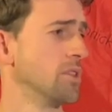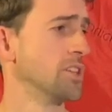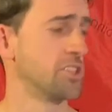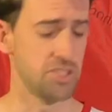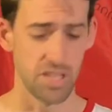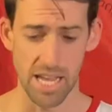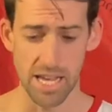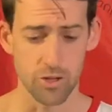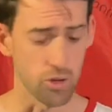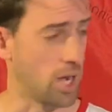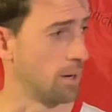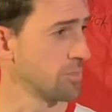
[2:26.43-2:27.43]
the snare
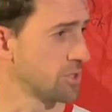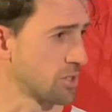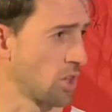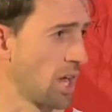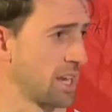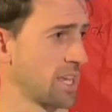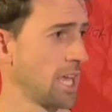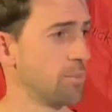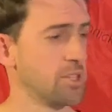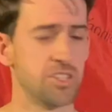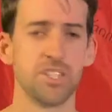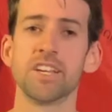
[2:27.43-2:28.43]
drums kind of keep
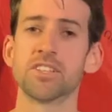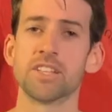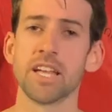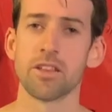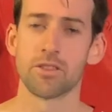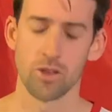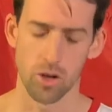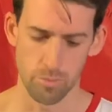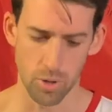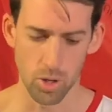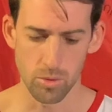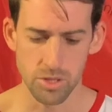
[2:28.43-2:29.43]
a 16th note
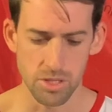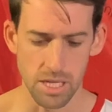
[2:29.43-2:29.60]
pulse